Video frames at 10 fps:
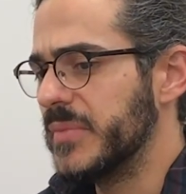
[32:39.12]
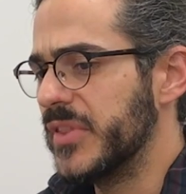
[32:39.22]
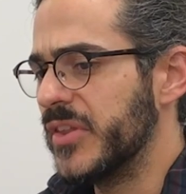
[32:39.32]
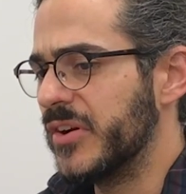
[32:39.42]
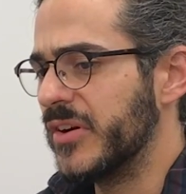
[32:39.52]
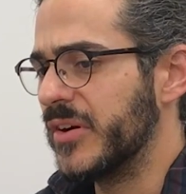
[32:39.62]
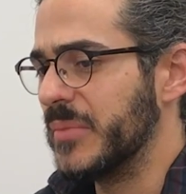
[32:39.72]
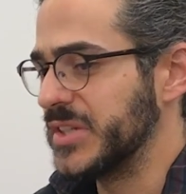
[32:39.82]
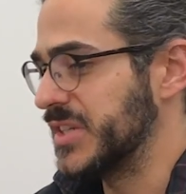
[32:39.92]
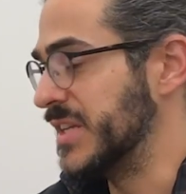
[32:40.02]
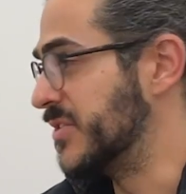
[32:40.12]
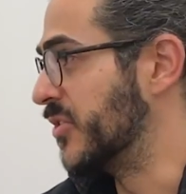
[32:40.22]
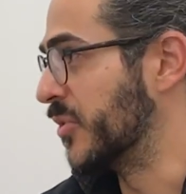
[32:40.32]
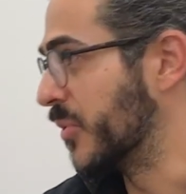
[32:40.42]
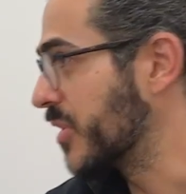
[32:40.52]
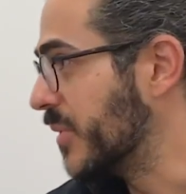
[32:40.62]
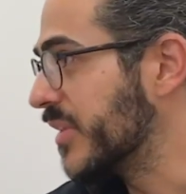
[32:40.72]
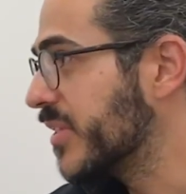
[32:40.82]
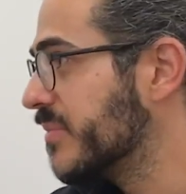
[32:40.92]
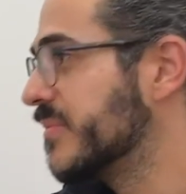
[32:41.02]
They're much easier to work with,
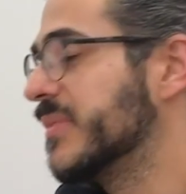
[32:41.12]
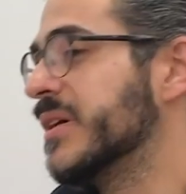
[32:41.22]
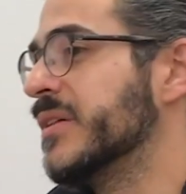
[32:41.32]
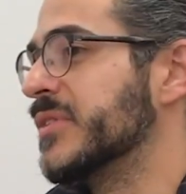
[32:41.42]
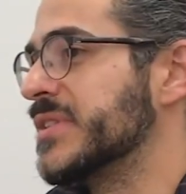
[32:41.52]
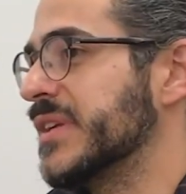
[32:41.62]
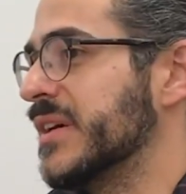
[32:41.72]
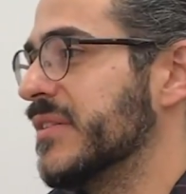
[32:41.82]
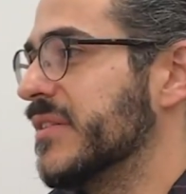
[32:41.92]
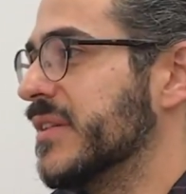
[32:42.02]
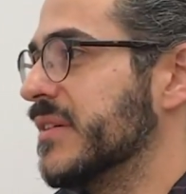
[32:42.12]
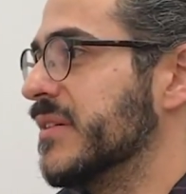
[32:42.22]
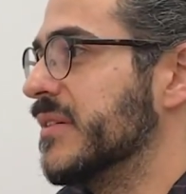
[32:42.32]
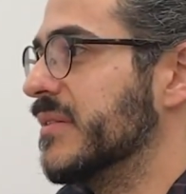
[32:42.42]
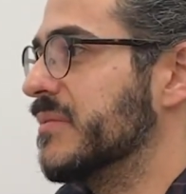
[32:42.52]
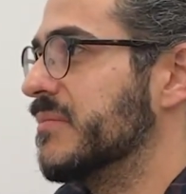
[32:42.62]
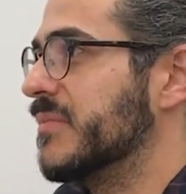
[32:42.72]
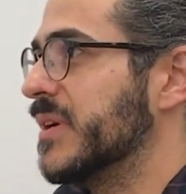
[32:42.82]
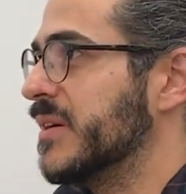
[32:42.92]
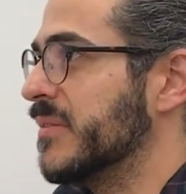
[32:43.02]
I would say, than
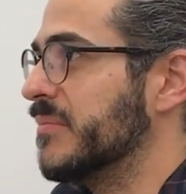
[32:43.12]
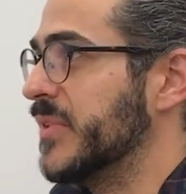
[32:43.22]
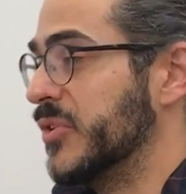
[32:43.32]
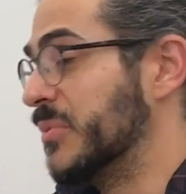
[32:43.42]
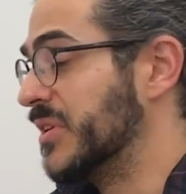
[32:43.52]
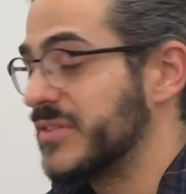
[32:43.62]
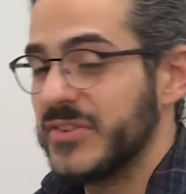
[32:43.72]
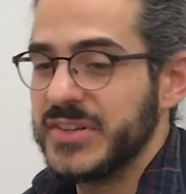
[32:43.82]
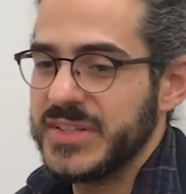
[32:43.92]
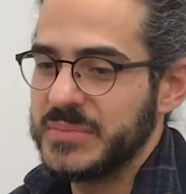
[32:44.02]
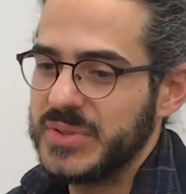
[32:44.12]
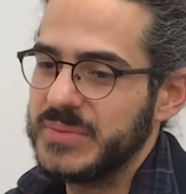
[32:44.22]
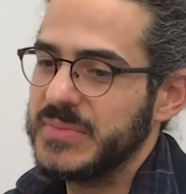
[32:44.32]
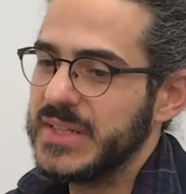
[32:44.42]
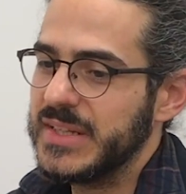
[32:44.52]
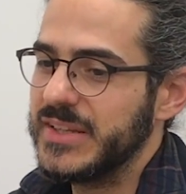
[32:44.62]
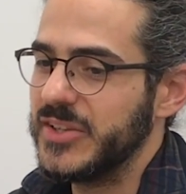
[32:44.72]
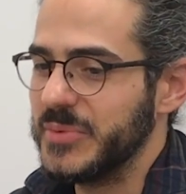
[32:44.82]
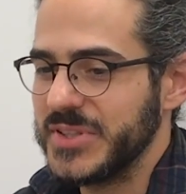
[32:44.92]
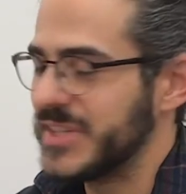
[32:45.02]
humans, for example.
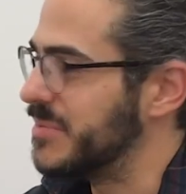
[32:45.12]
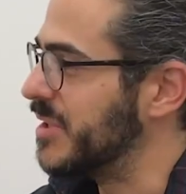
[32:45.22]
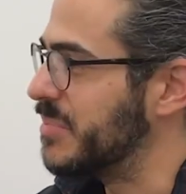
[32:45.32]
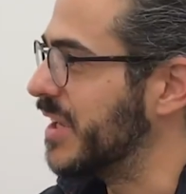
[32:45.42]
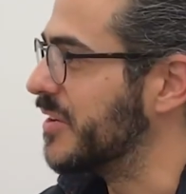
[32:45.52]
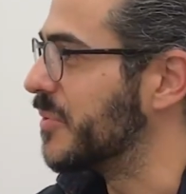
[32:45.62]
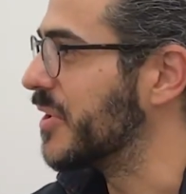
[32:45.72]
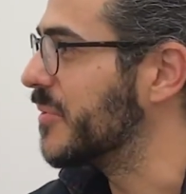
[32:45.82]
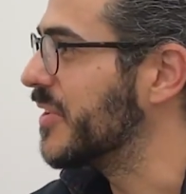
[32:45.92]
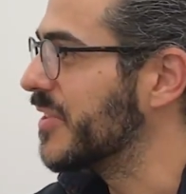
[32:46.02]
Humans can be a pain to work with.